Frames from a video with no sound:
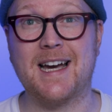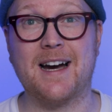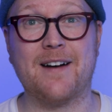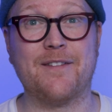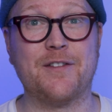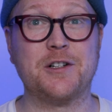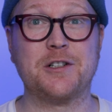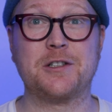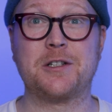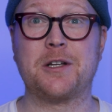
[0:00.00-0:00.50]

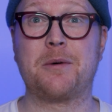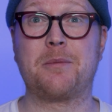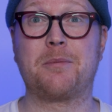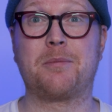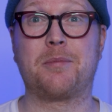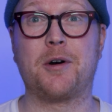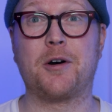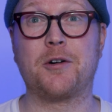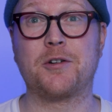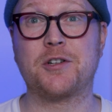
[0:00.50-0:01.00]
covers,
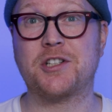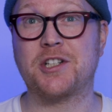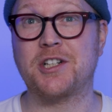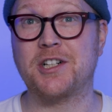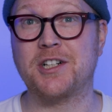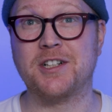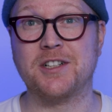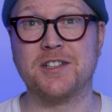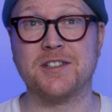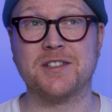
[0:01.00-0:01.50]

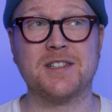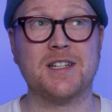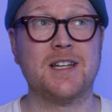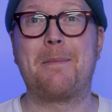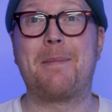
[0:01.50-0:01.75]
brochures,